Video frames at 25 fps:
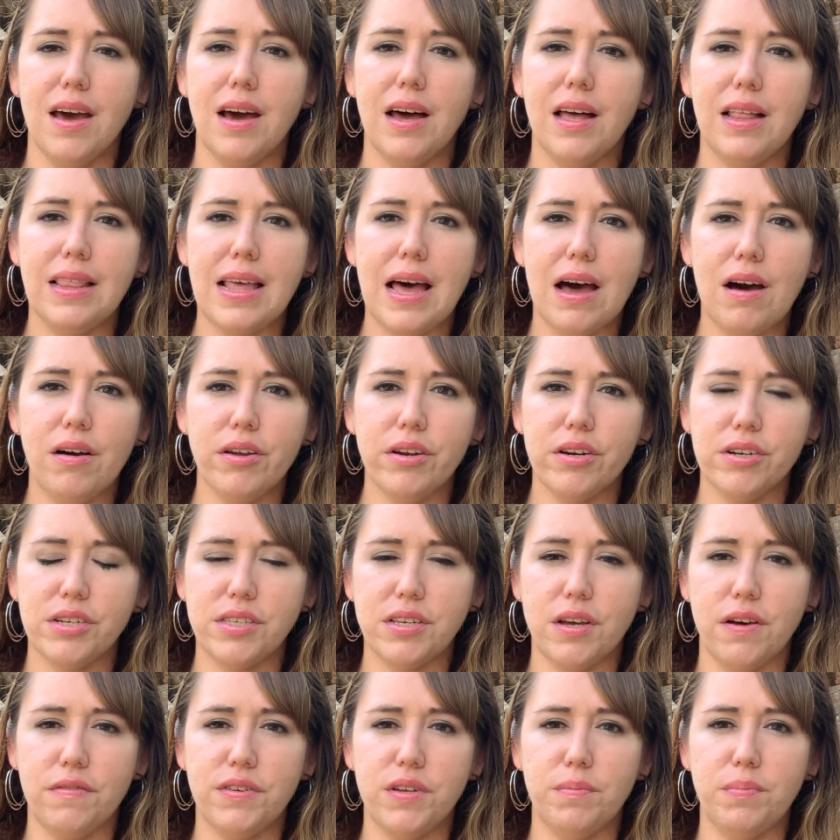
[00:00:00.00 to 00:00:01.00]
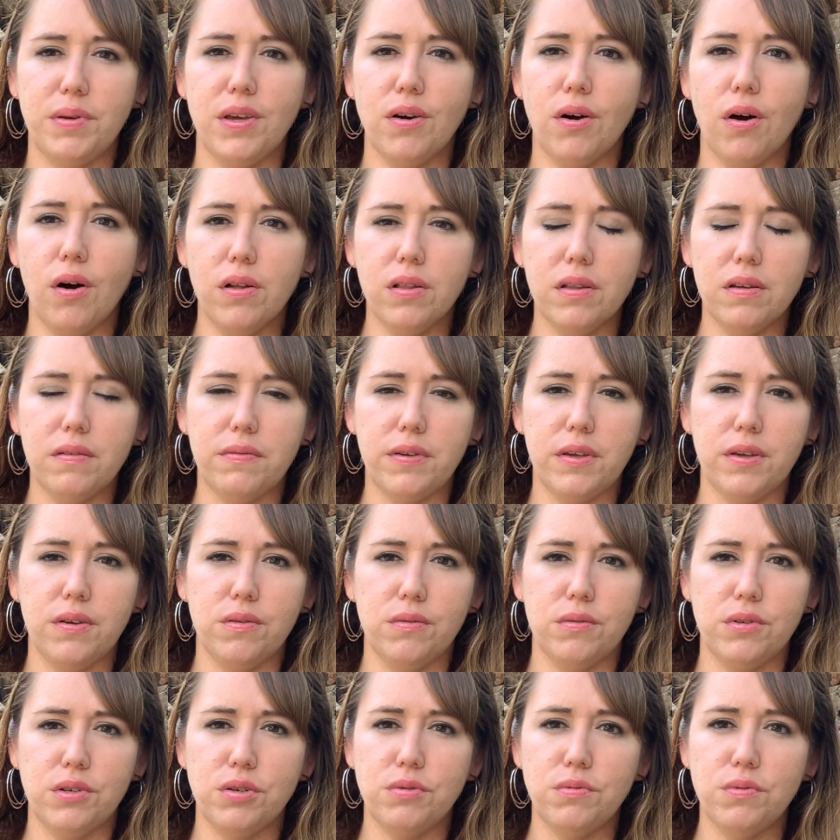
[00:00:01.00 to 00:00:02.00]
Allow yourself to be all of
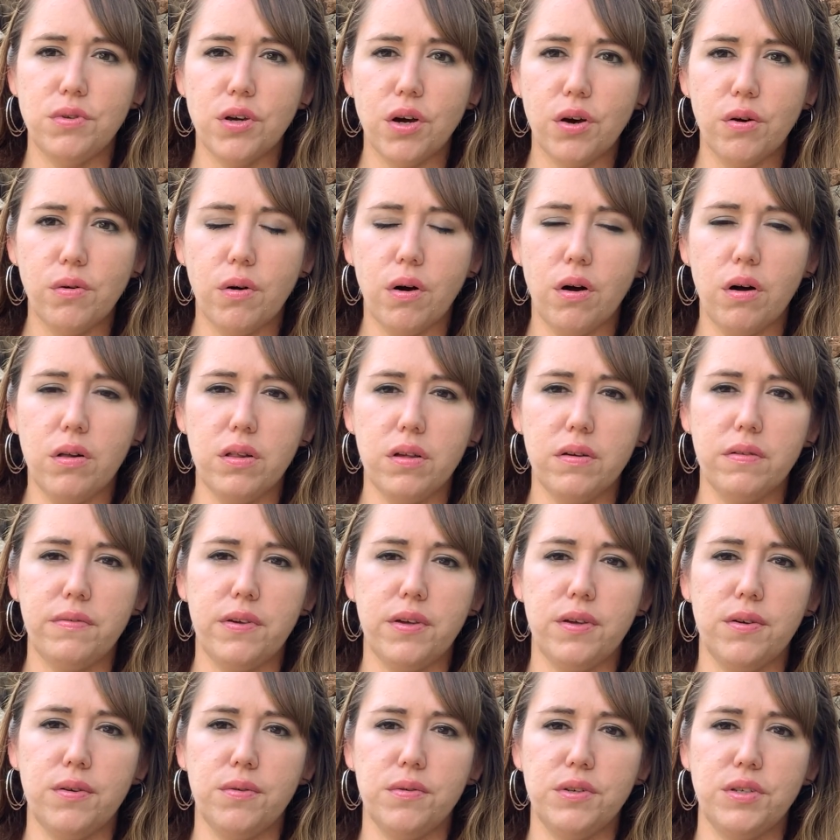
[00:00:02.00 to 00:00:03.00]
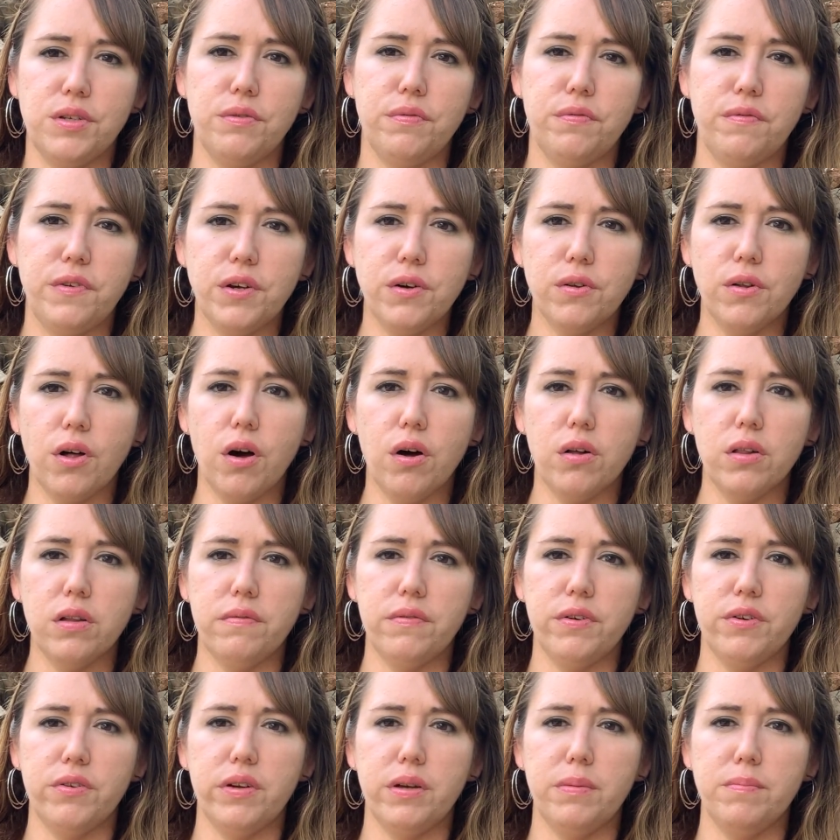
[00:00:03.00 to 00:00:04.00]
you, to know all of you, to feel all
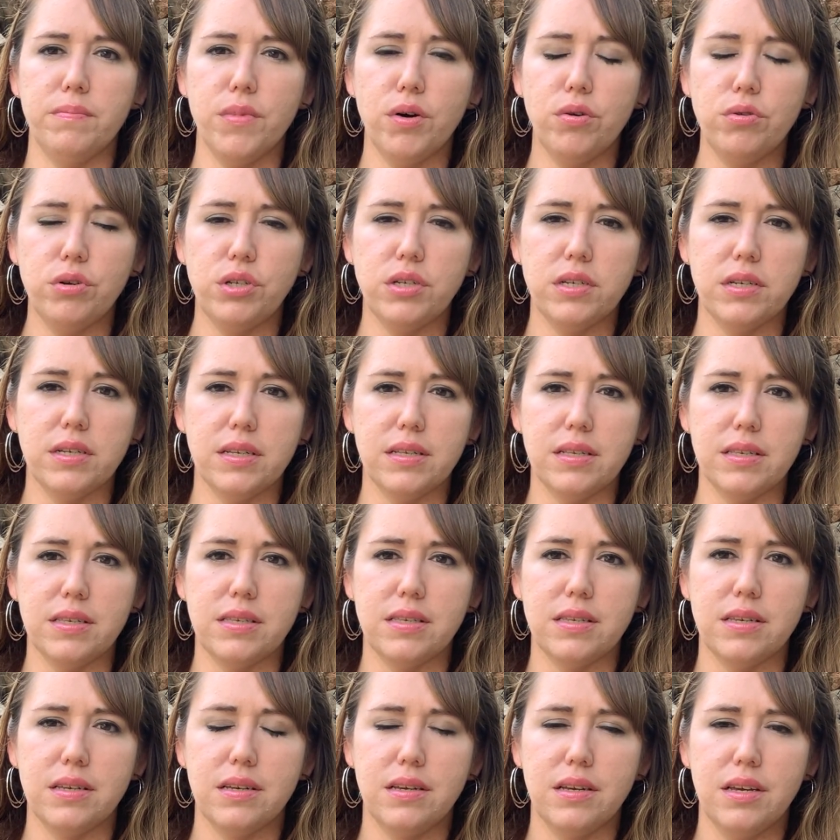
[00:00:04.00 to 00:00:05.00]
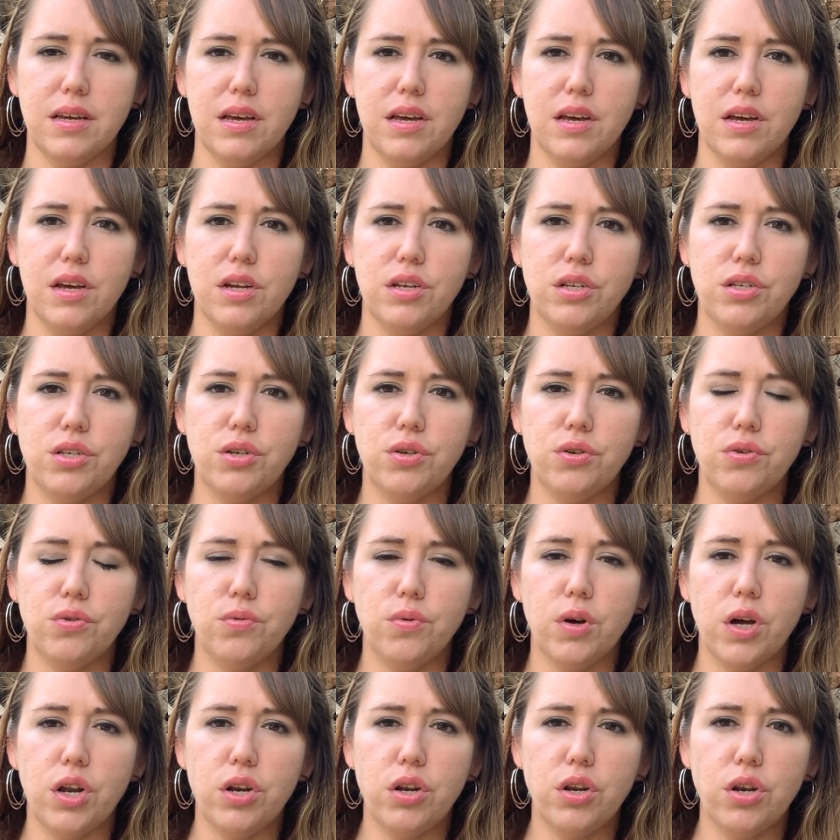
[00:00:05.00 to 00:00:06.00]
of your emotions,
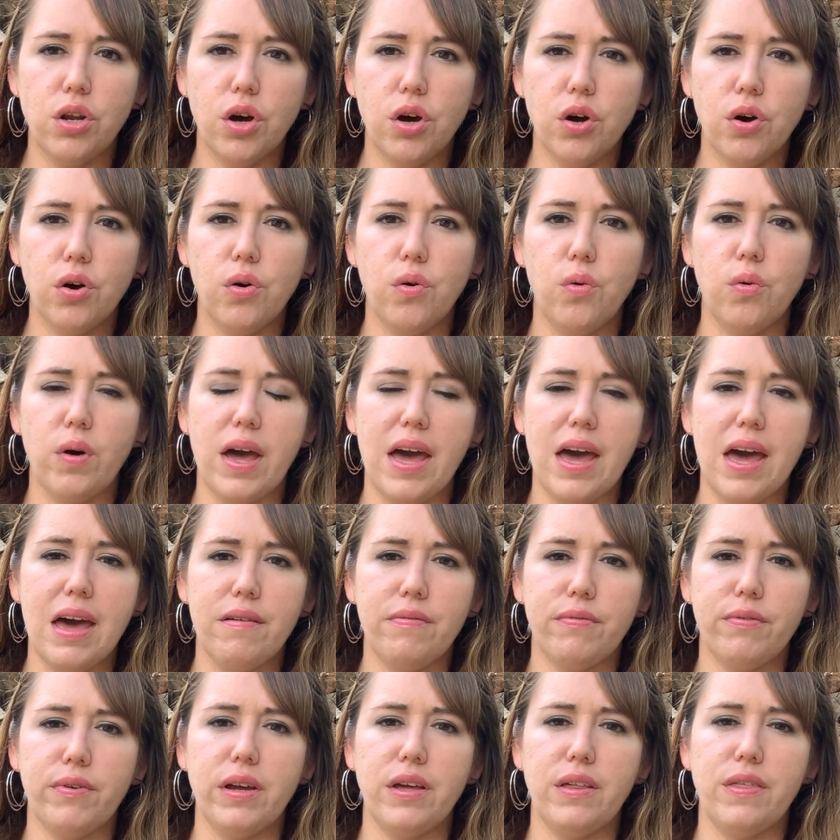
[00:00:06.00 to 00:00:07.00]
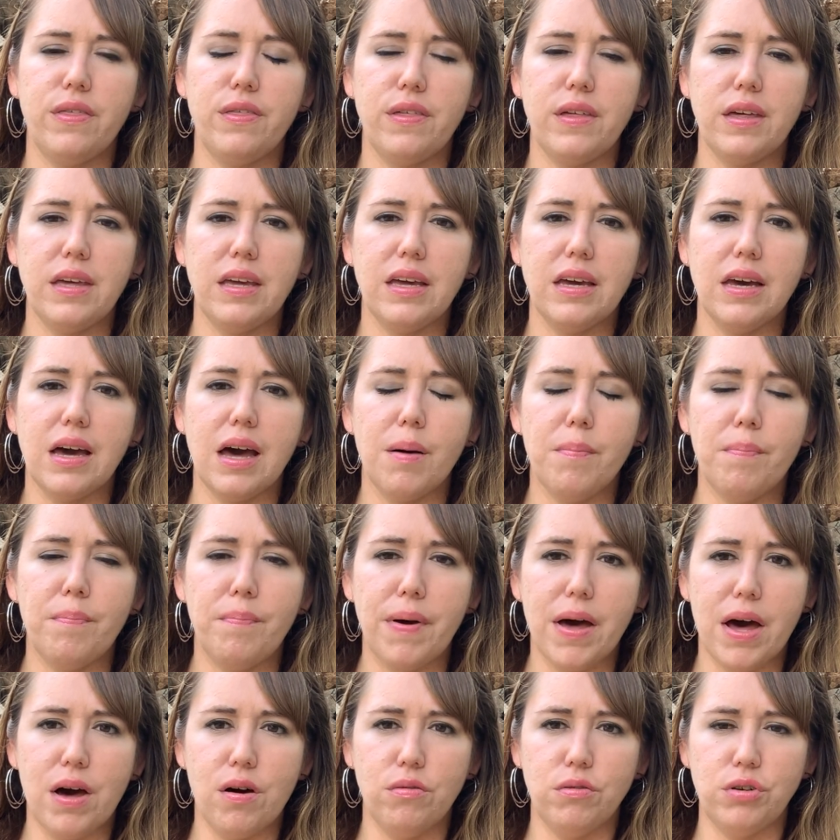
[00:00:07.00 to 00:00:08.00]
to know everything
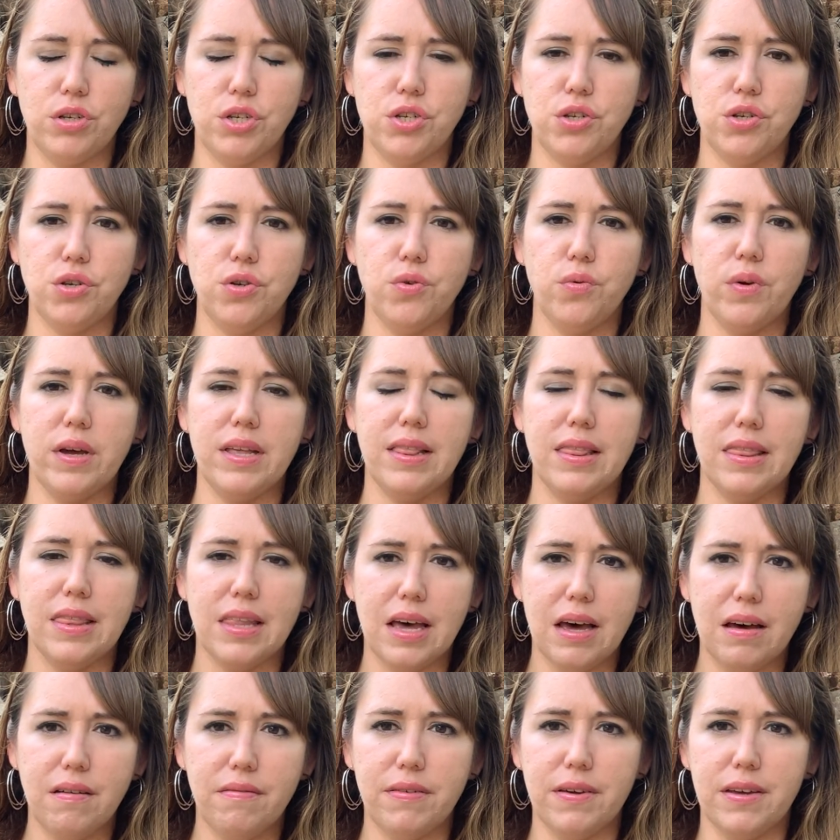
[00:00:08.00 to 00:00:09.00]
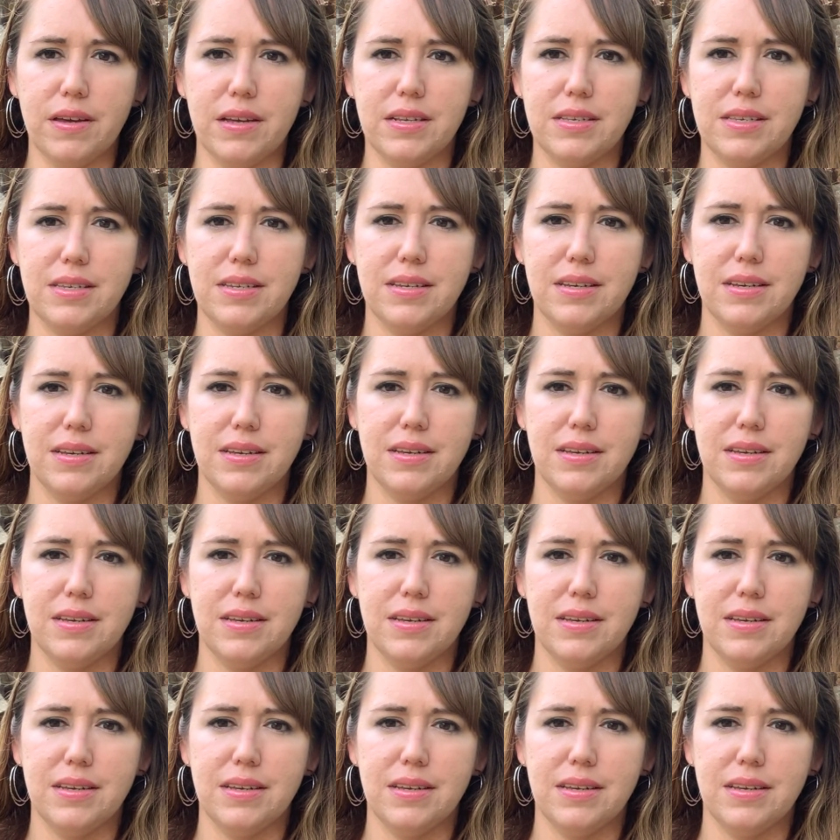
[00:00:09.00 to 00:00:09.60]
about you and love it,